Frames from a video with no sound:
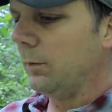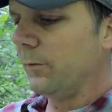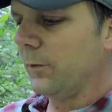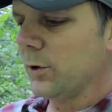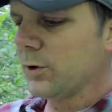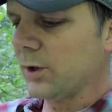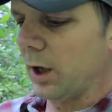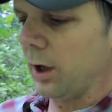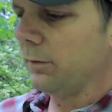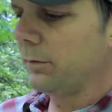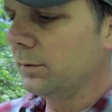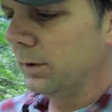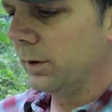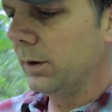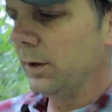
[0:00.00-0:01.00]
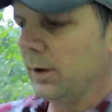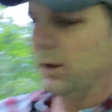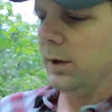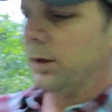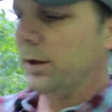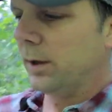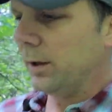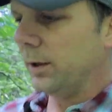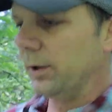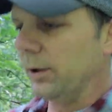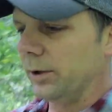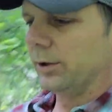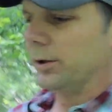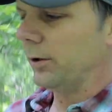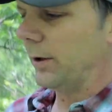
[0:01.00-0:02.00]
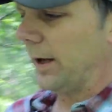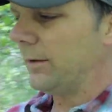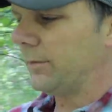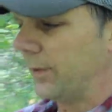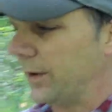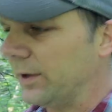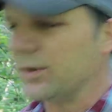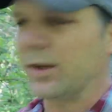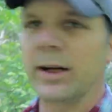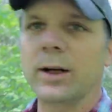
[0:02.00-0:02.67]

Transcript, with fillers: First off, you know, you don't have things